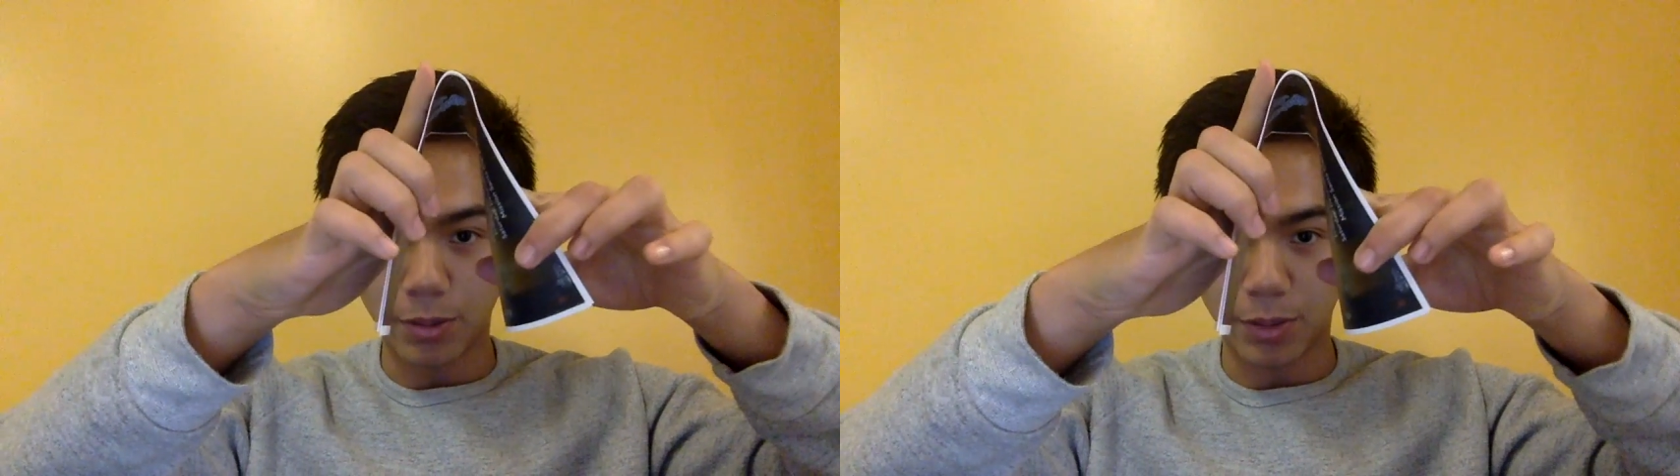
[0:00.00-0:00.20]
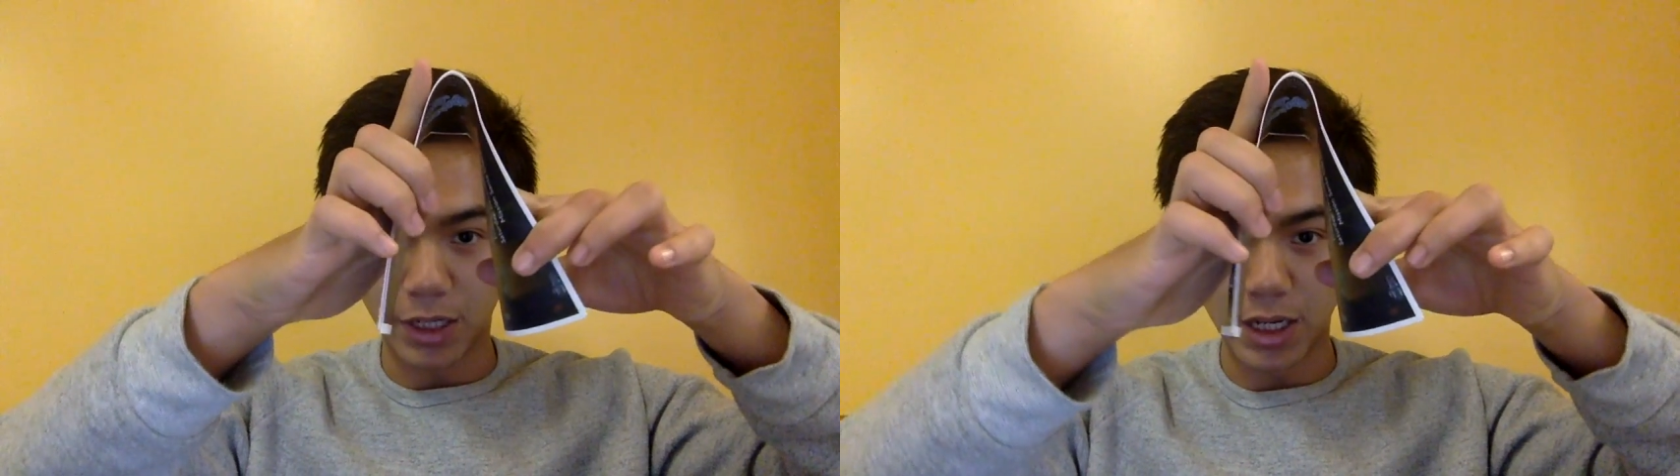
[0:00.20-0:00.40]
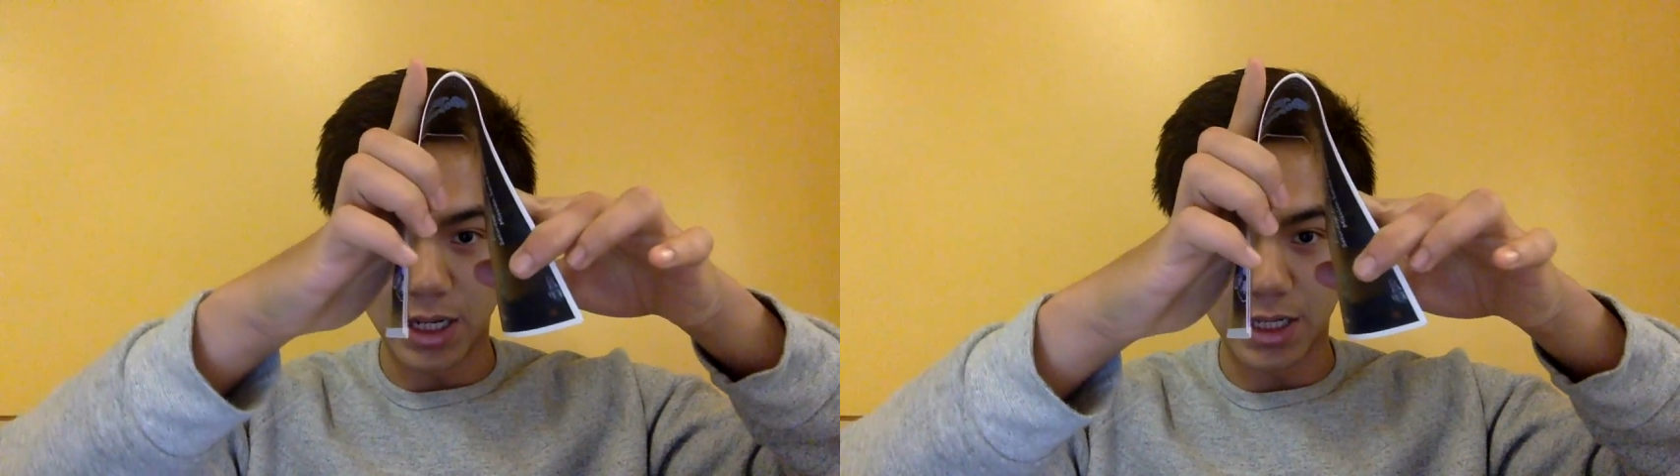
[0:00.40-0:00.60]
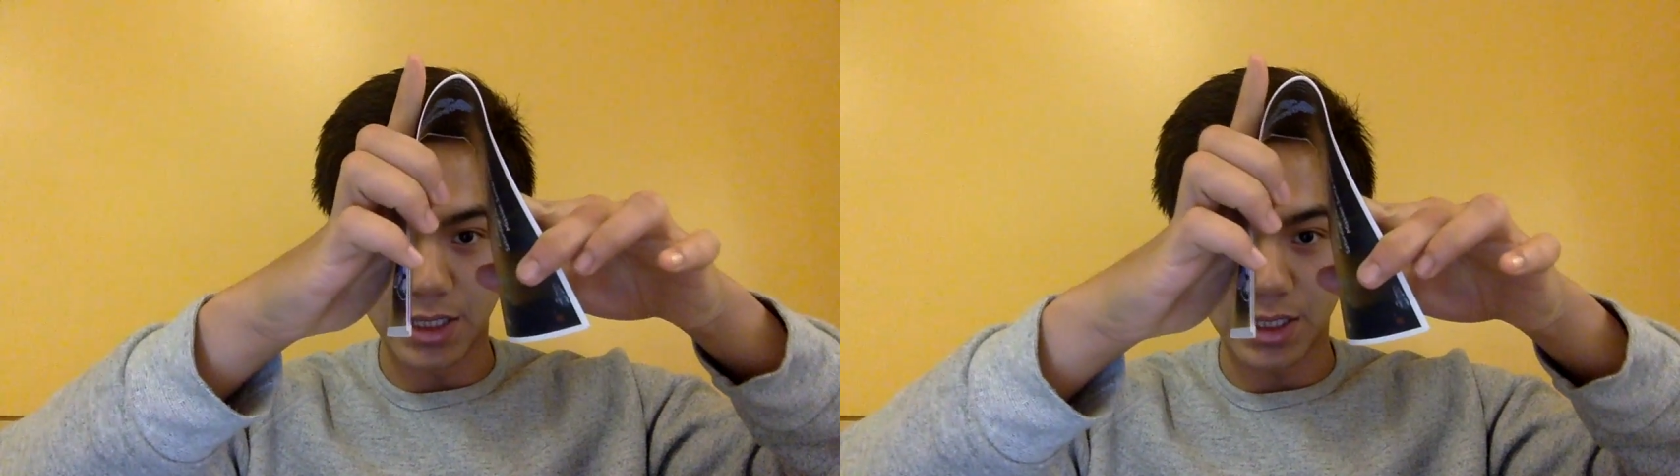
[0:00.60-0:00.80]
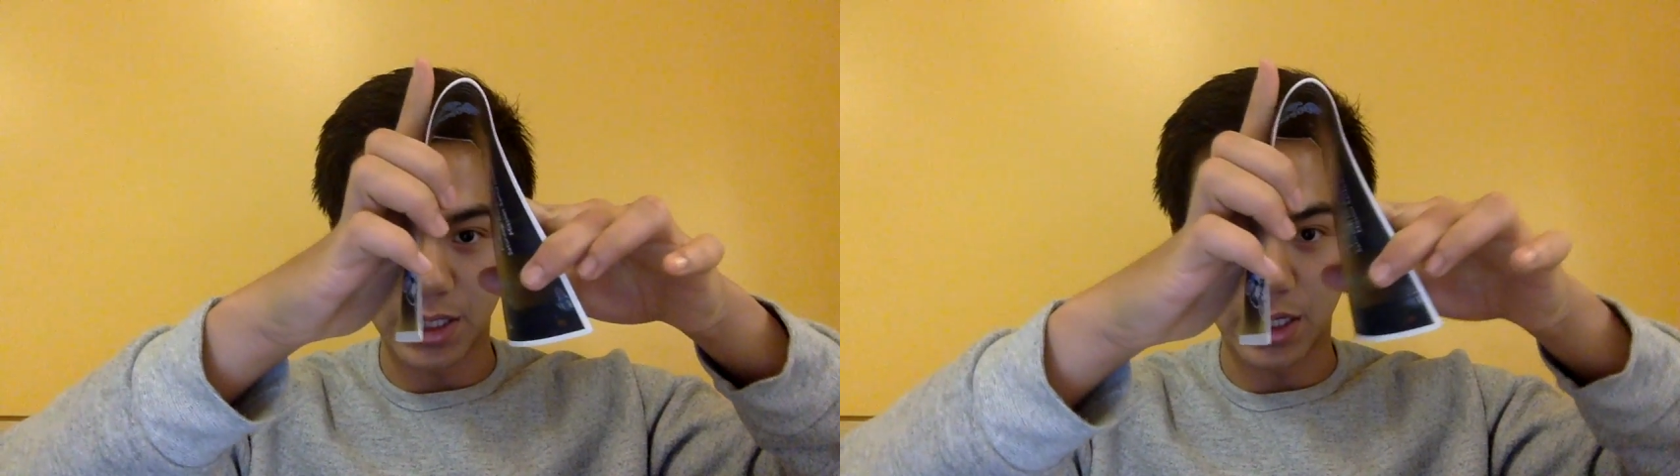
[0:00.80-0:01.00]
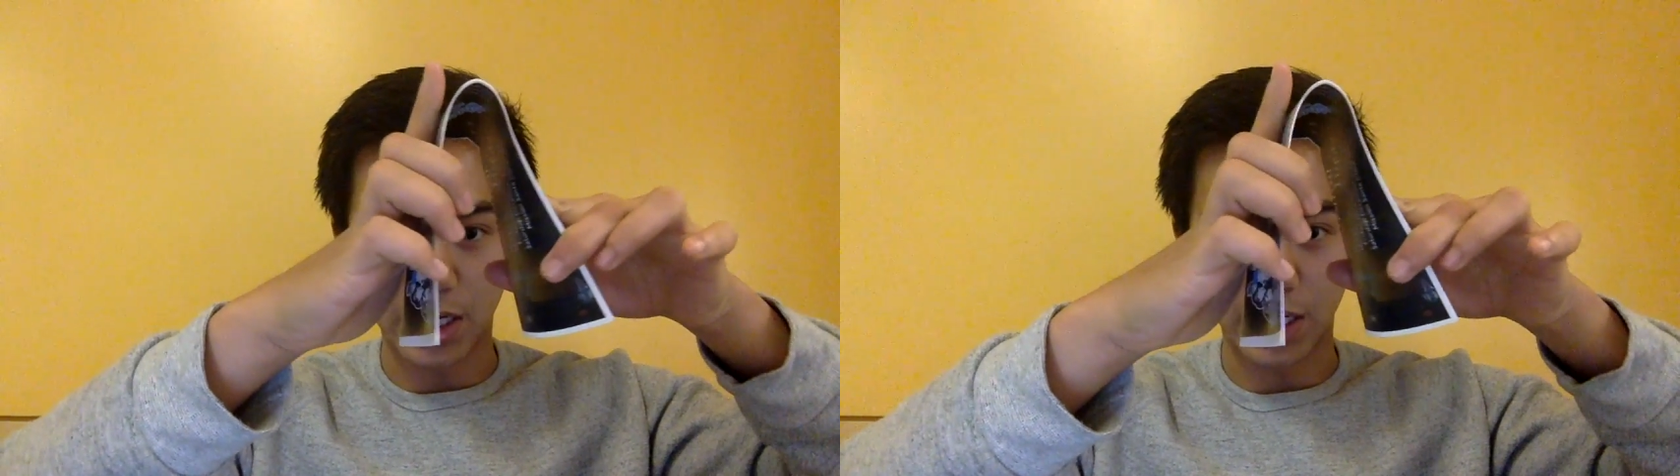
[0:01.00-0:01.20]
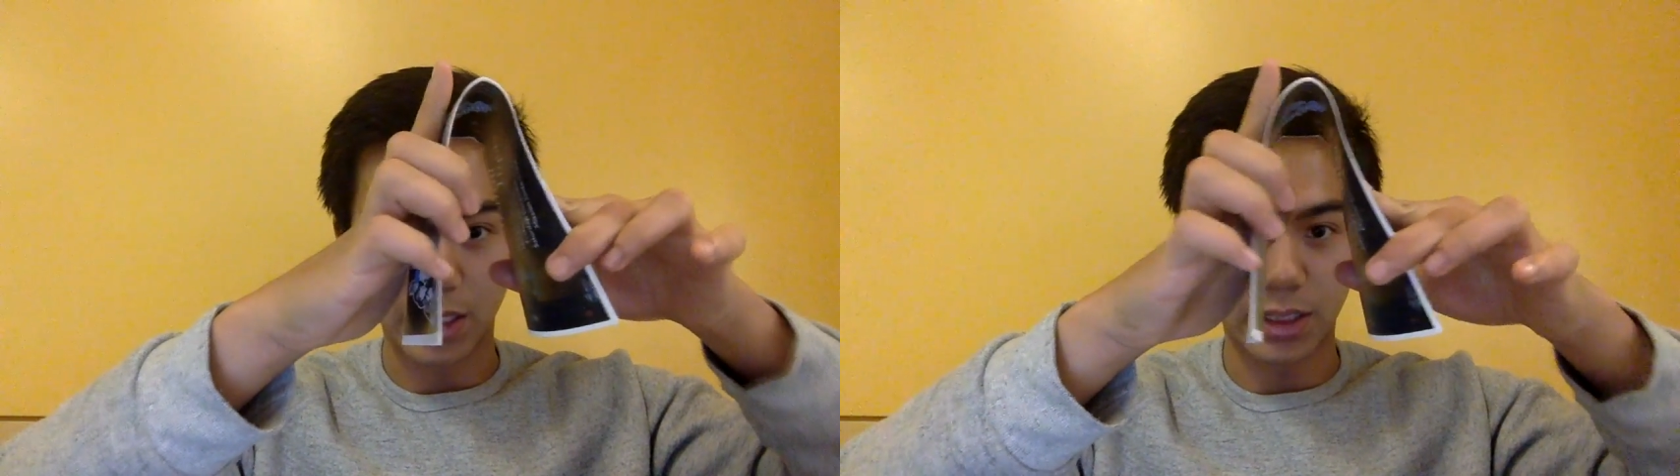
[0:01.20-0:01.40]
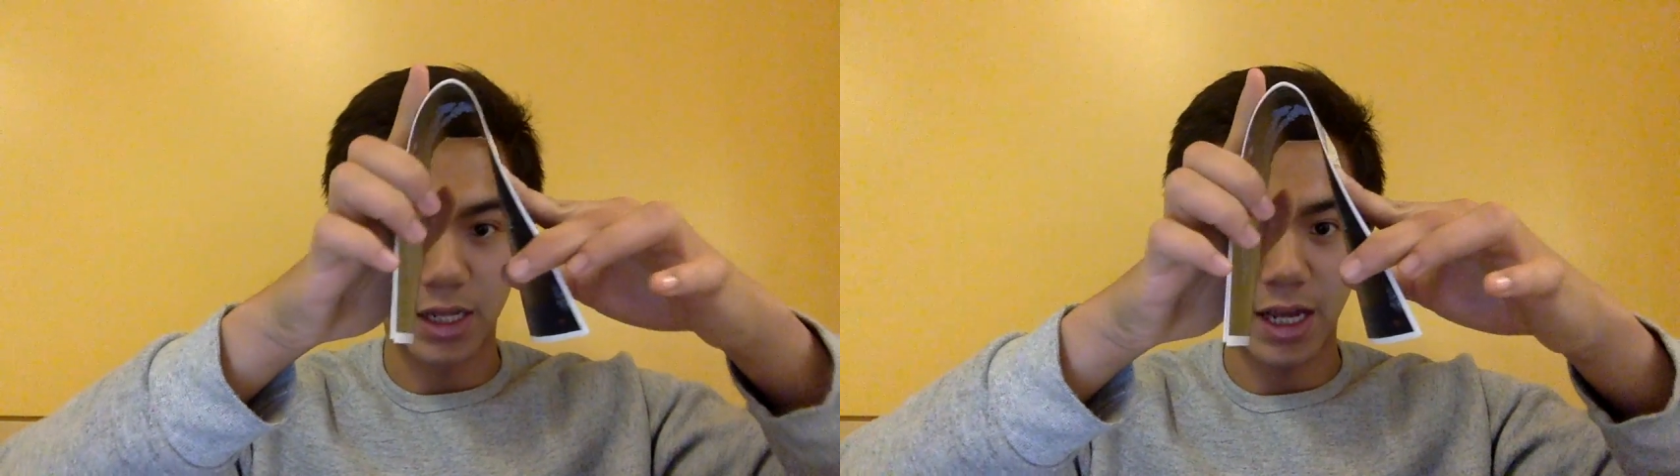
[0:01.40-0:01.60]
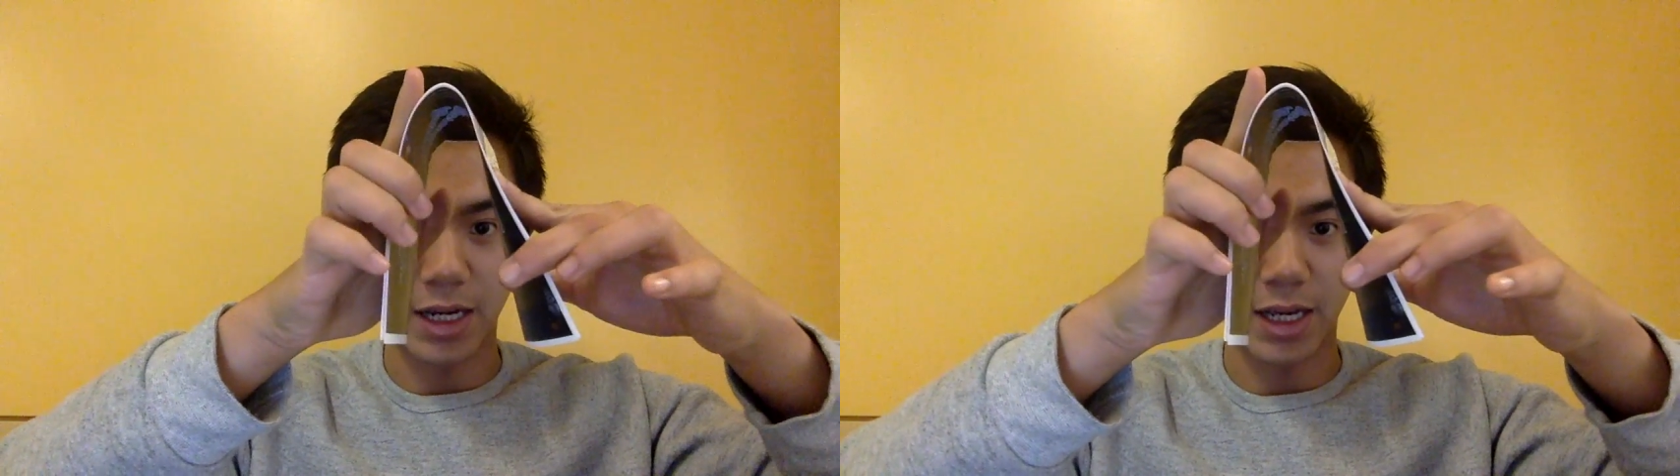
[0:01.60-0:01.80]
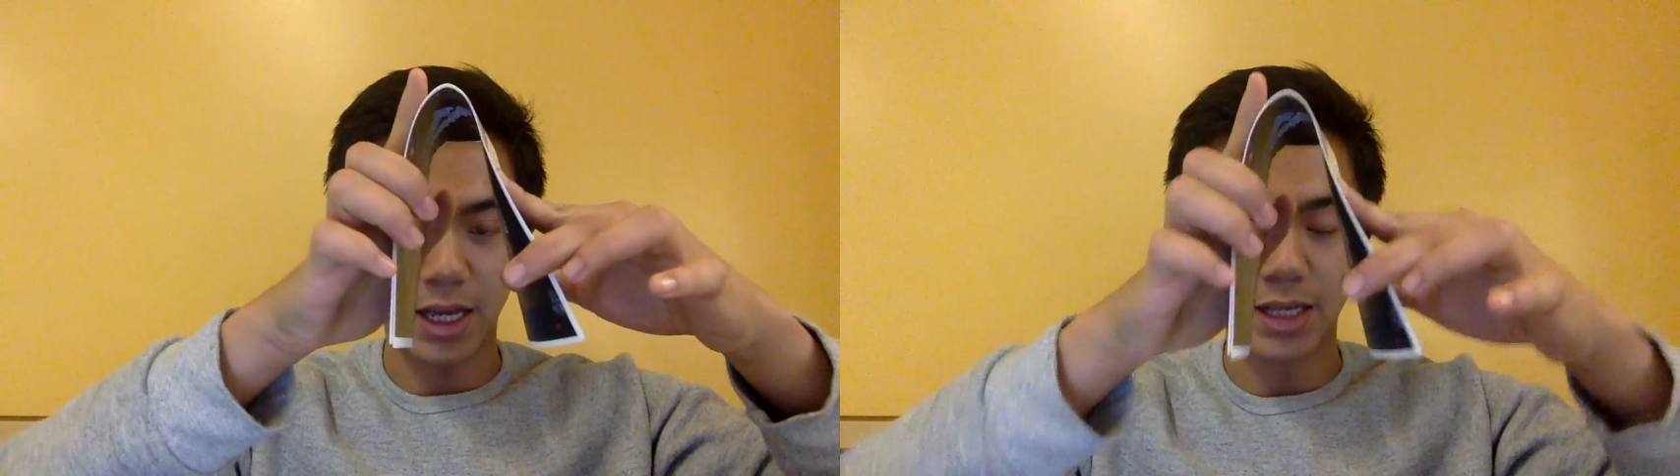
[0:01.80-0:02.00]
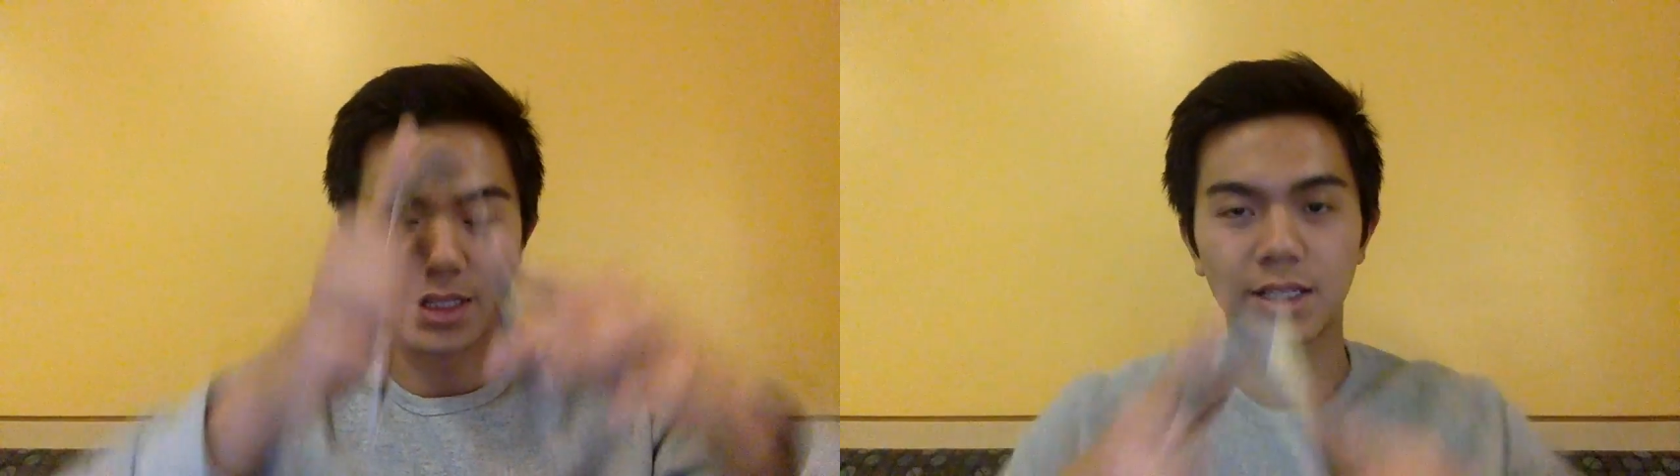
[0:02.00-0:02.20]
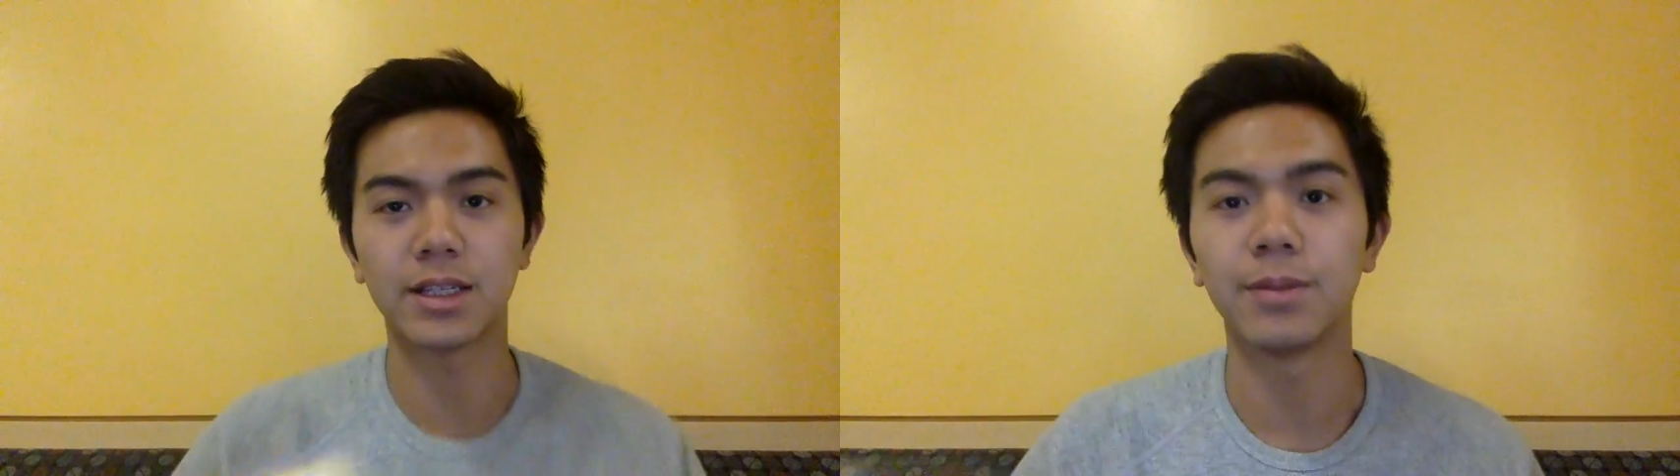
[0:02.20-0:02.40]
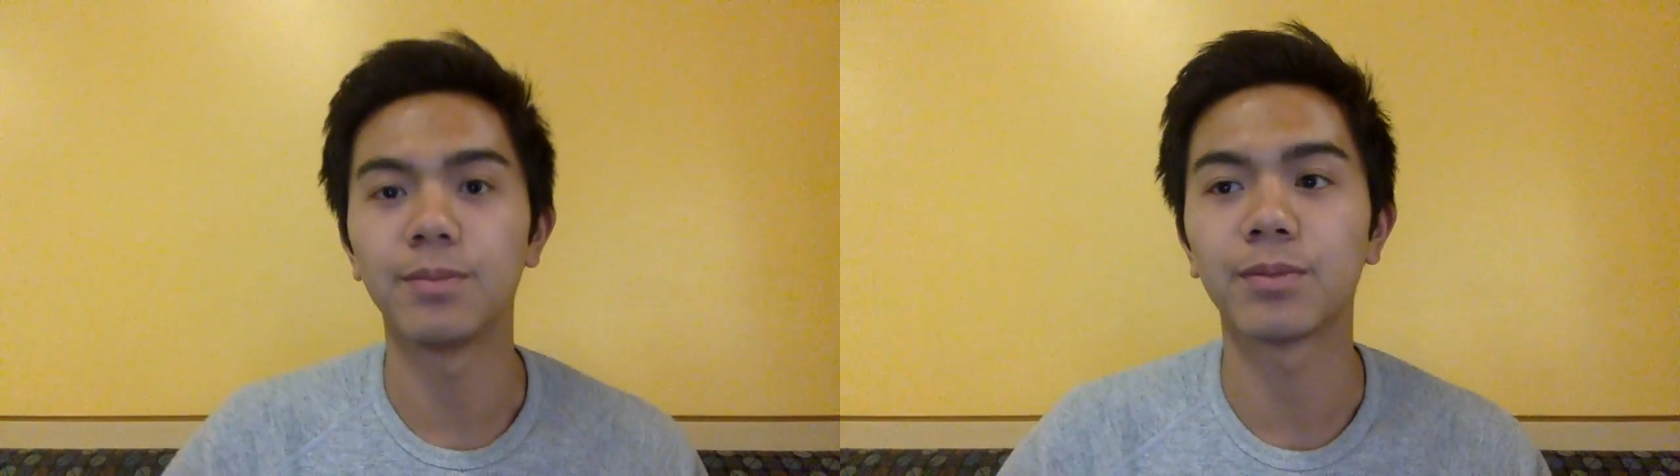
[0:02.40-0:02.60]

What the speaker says: because the data is